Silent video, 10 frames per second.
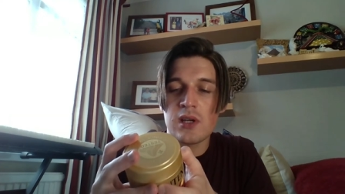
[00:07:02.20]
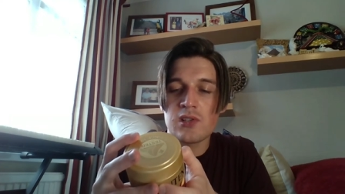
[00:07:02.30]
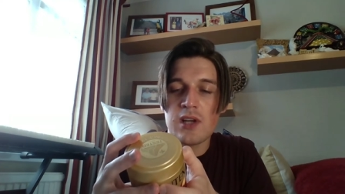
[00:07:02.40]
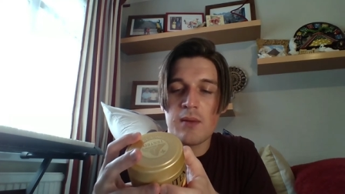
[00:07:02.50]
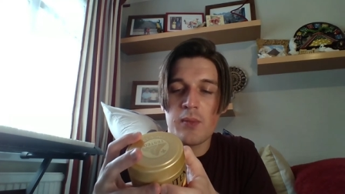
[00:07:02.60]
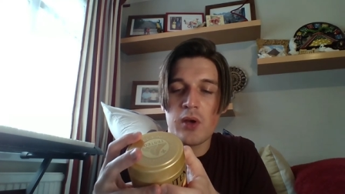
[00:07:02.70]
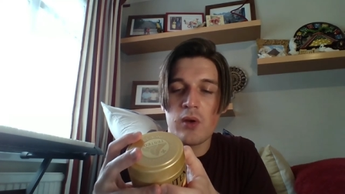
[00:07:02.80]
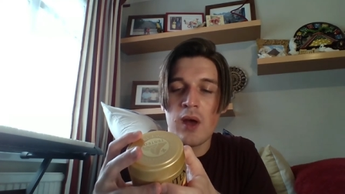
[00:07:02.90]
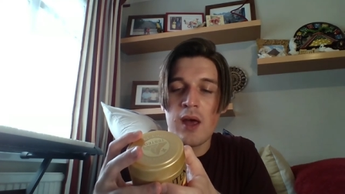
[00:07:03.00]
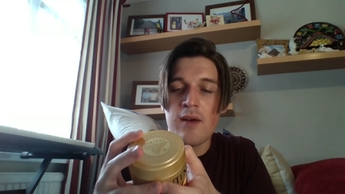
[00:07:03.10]

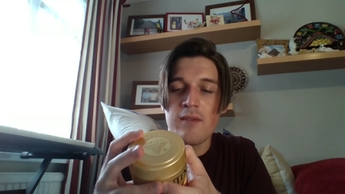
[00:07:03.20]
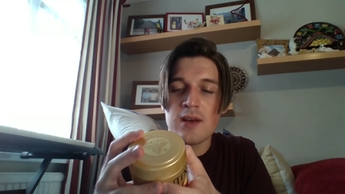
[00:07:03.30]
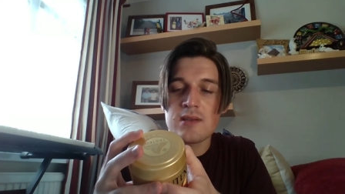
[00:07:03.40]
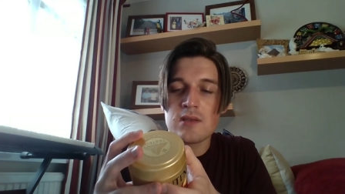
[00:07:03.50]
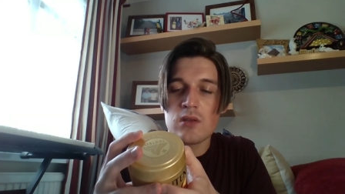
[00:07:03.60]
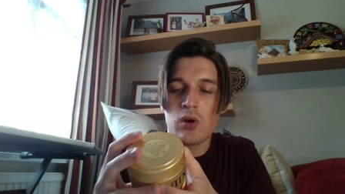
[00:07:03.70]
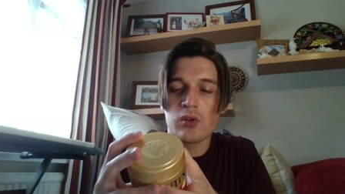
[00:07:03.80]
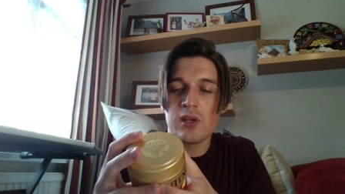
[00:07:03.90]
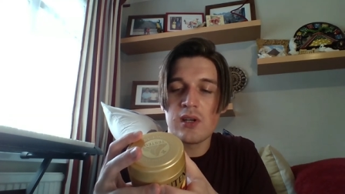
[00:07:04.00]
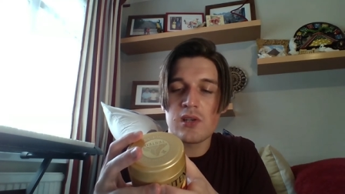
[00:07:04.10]
shampoo versus
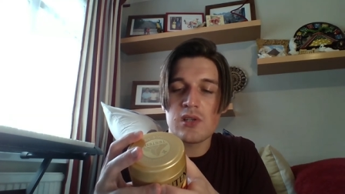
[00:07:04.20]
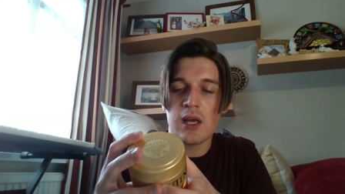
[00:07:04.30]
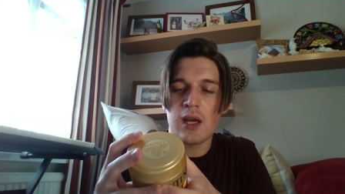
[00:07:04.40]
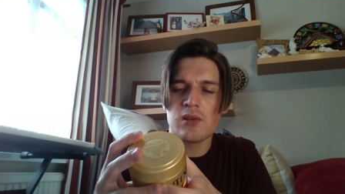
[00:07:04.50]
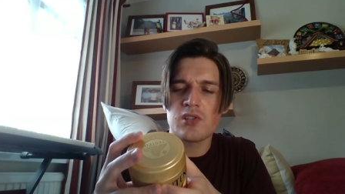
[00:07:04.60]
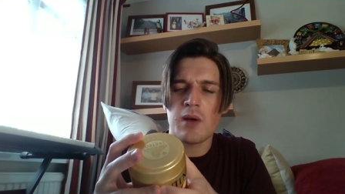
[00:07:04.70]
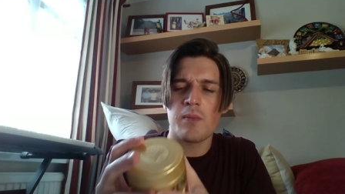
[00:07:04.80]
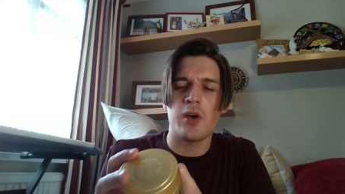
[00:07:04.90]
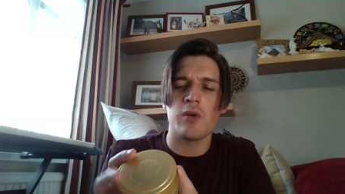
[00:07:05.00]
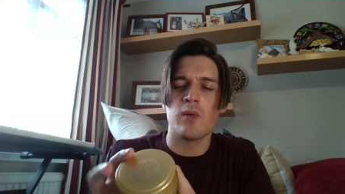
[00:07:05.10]
non-conditioning
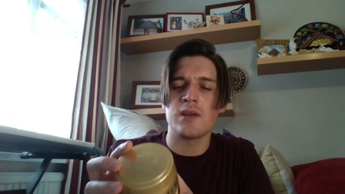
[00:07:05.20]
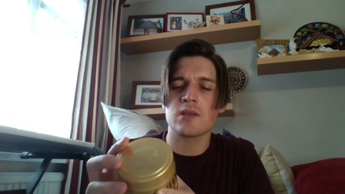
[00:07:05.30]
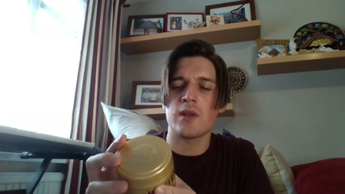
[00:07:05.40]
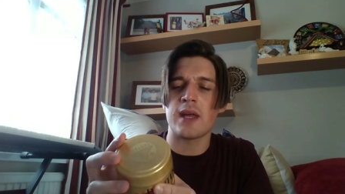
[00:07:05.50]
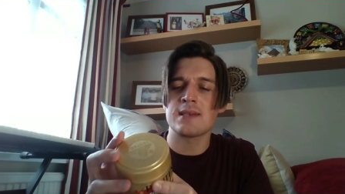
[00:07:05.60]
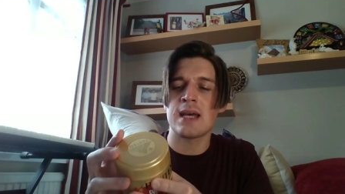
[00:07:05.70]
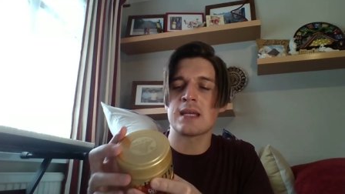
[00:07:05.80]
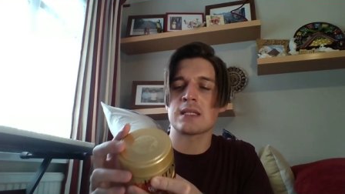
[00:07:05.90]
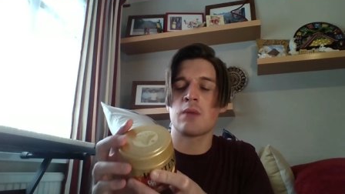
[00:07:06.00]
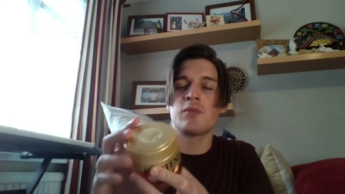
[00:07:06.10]
shampoo. And it's got that a second
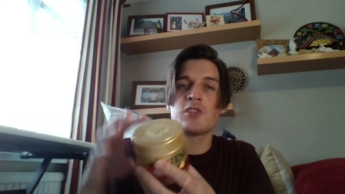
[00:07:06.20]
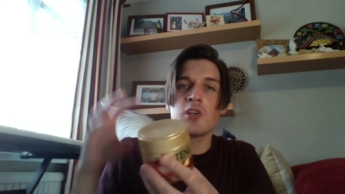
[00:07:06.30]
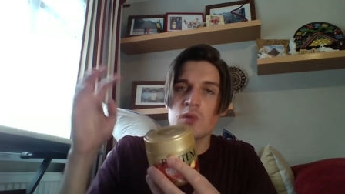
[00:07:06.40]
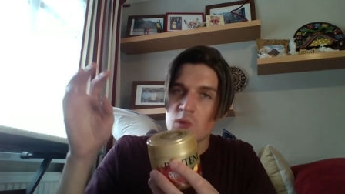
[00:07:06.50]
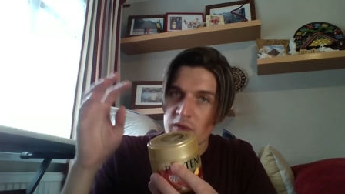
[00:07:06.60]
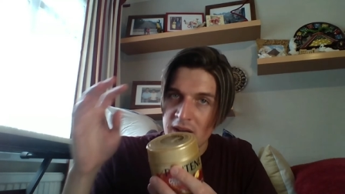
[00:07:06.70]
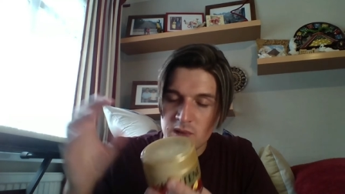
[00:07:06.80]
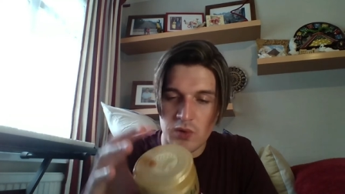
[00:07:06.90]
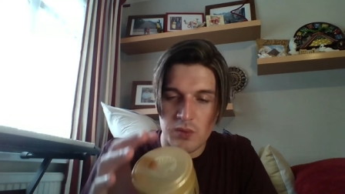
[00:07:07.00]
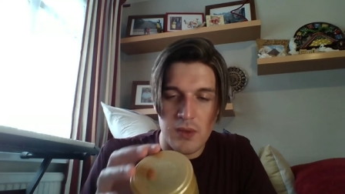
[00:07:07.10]
time with two sort of
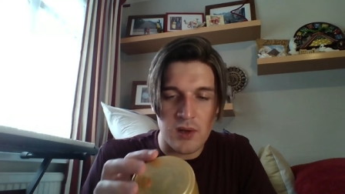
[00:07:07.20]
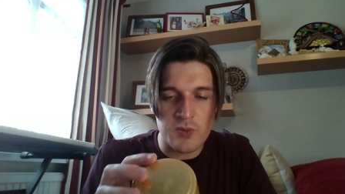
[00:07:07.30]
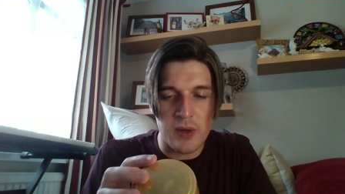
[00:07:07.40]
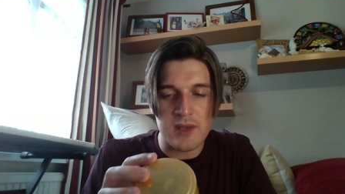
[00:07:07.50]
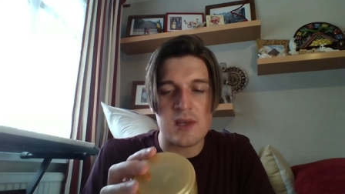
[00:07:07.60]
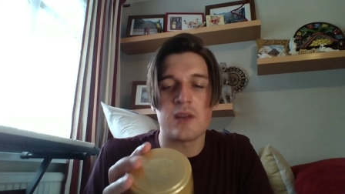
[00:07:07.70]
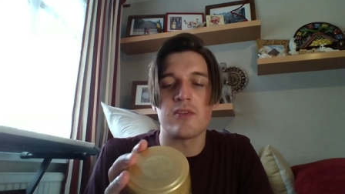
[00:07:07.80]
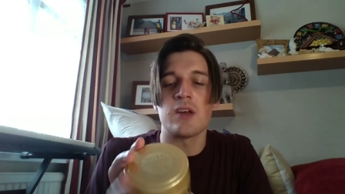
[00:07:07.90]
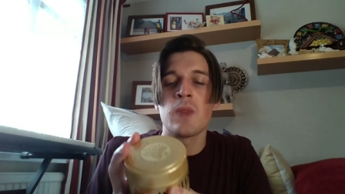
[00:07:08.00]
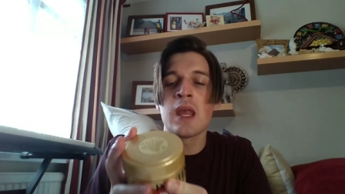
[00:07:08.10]
asteroid marks by the side of
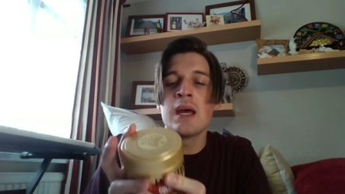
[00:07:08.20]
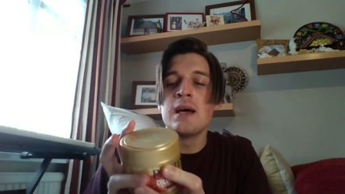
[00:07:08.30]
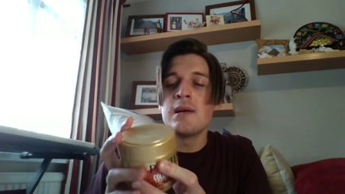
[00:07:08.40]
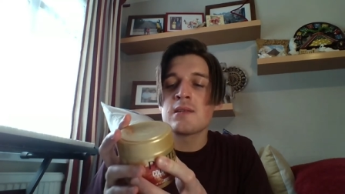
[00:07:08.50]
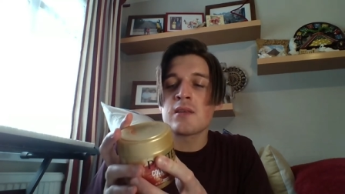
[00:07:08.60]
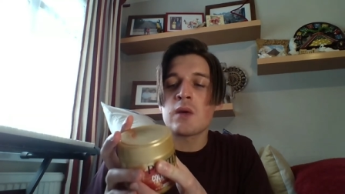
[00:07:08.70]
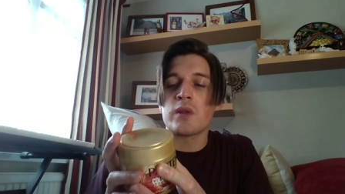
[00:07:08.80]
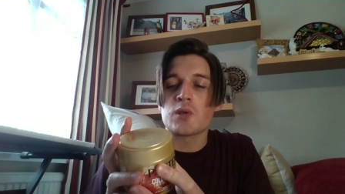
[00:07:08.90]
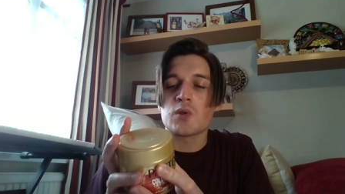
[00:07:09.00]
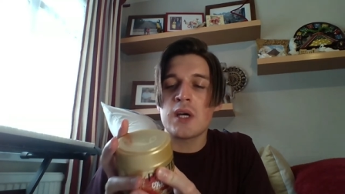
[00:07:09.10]
it. So I think what
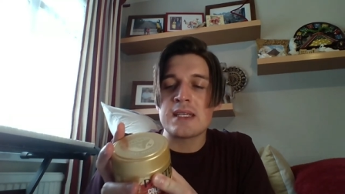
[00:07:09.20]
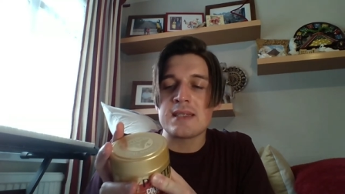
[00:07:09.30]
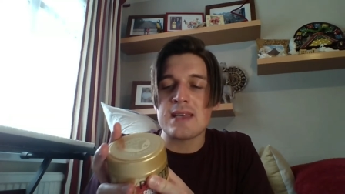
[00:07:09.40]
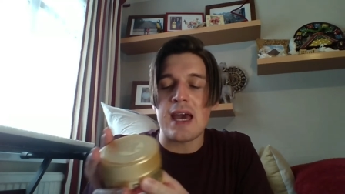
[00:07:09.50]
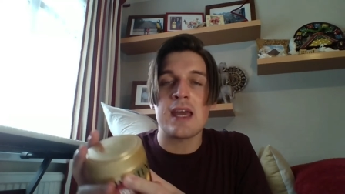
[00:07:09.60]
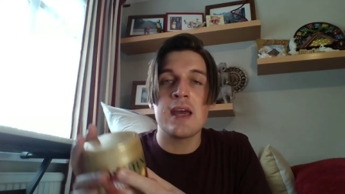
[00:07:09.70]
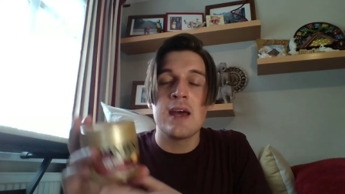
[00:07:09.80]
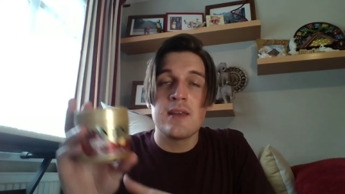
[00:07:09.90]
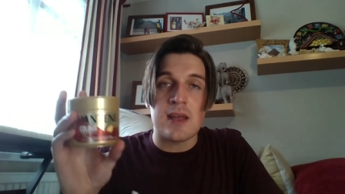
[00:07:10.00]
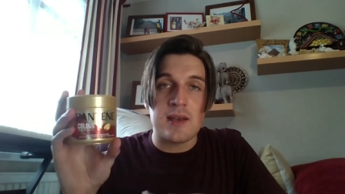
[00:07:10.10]
they're trying to say,
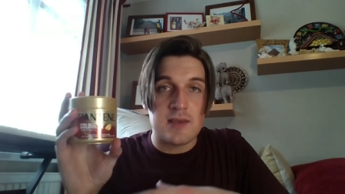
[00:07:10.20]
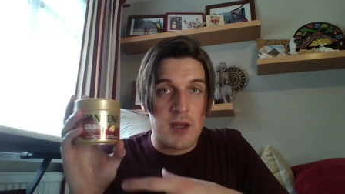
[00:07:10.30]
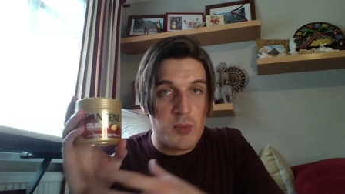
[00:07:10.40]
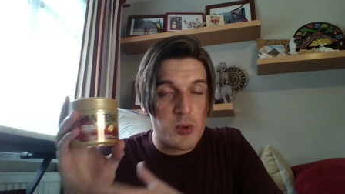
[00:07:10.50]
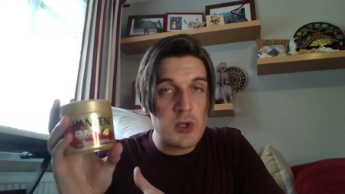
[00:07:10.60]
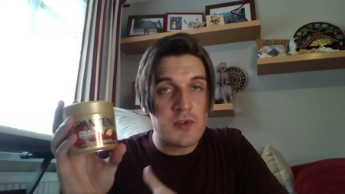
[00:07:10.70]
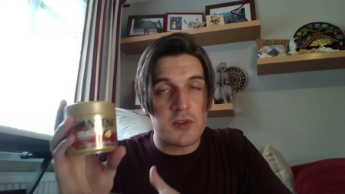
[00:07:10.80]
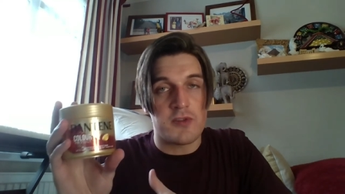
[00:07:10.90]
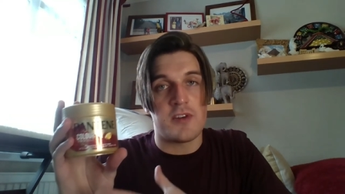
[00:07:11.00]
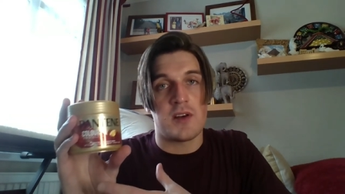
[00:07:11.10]
that it's an improved on the
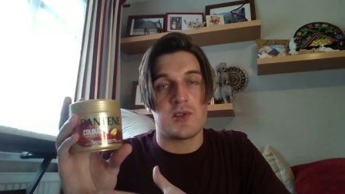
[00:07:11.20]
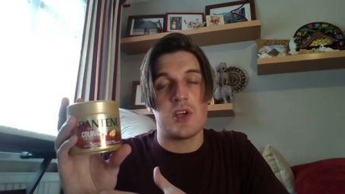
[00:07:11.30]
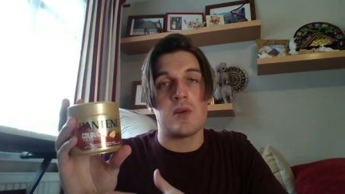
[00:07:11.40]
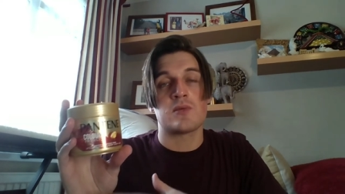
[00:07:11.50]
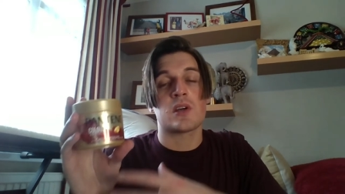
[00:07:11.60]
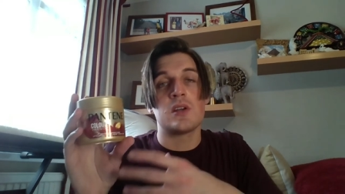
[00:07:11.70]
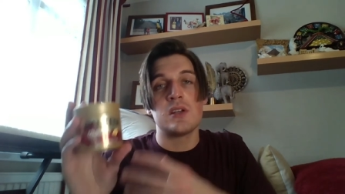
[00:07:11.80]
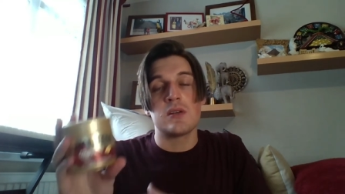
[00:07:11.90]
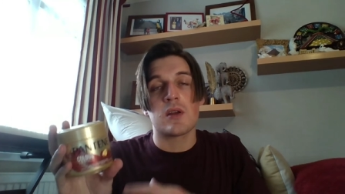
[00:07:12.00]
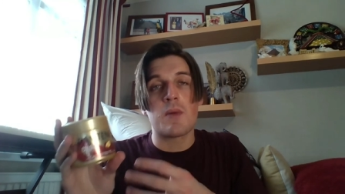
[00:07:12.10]
first use
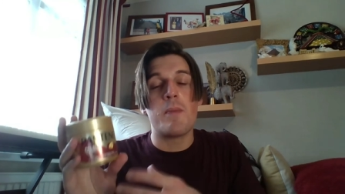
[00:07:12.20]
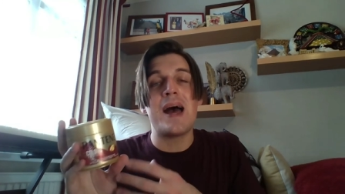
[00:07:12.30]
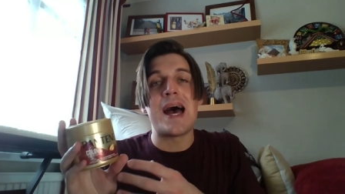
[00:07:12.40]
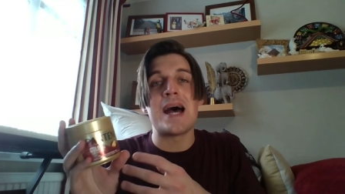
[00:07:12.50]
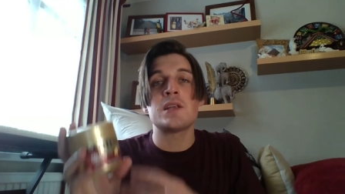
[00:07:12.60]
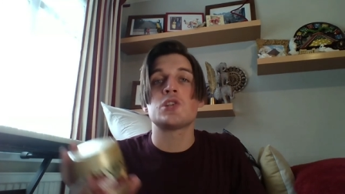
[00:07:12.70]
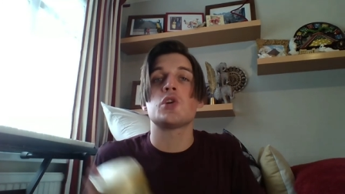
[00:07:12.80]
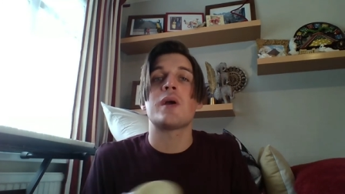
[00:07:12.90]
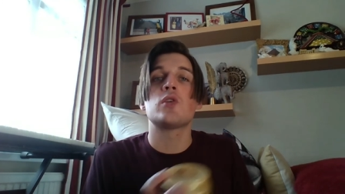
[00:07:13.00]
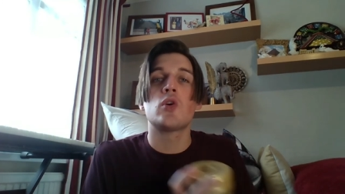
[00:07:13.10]
con compared to
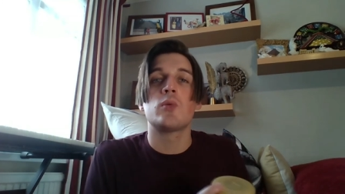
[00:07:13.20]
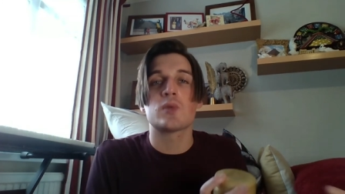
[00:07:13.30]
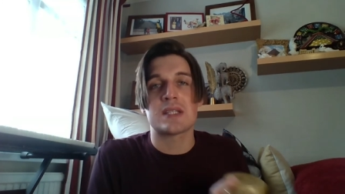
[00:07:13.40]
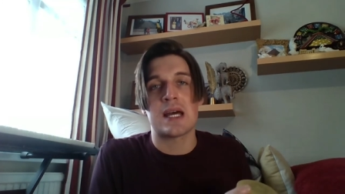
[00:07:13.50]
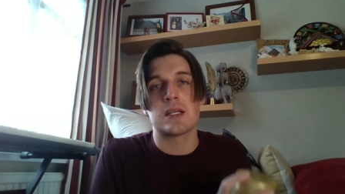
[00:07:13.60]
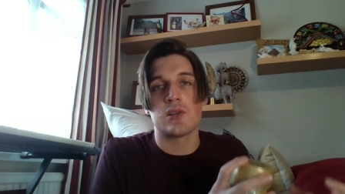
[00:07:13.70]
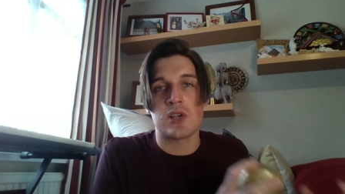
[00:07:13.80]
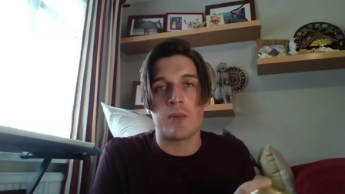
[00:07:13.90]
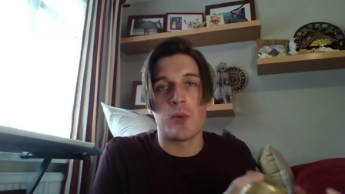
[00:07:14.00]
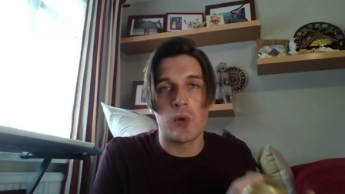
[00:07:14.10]
a normal standard
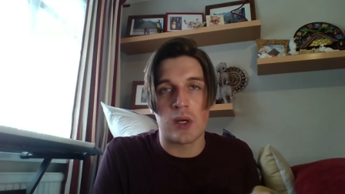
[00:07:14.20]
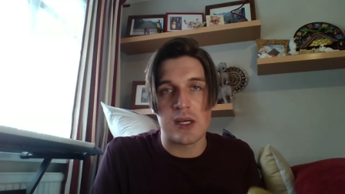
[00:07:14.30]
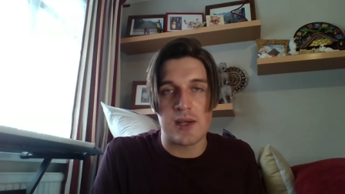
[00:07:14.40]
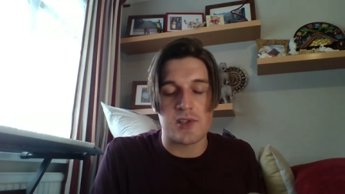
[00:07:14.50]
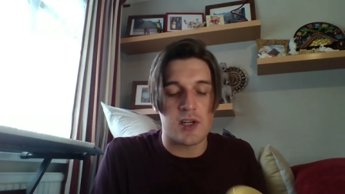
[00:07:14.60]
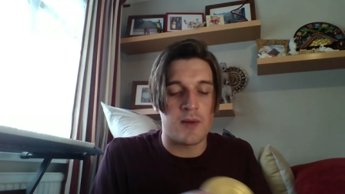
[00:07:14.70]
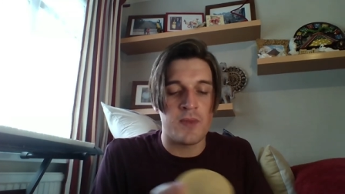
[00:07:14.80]
shampoo and conditioner.